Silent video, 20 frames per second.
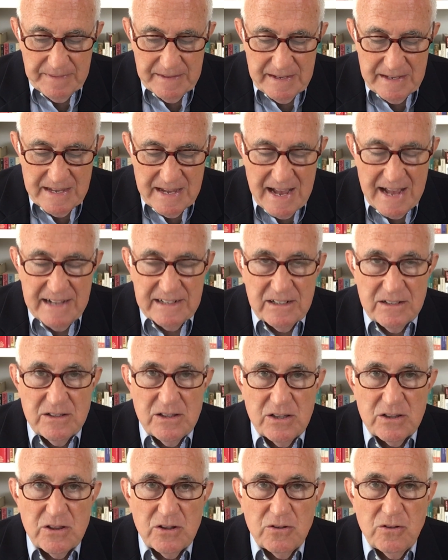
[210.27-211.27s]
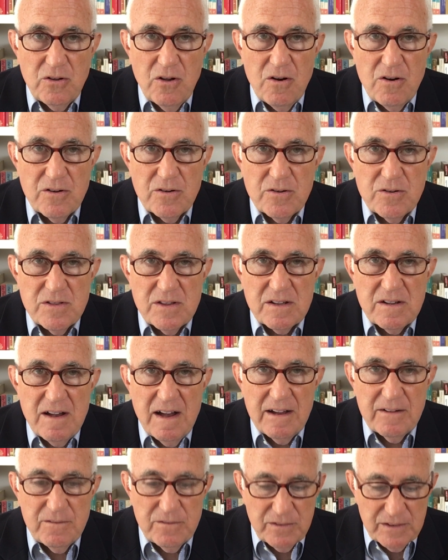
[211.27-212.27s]
He added that the longer the
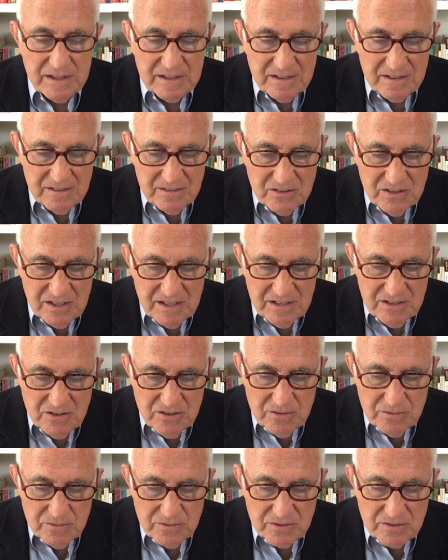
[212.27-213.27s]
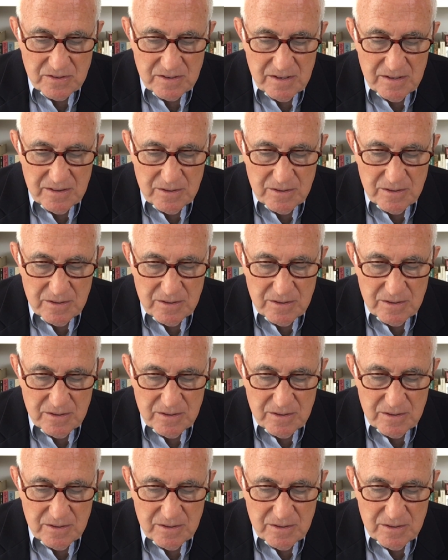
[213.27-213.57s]
conflict continues,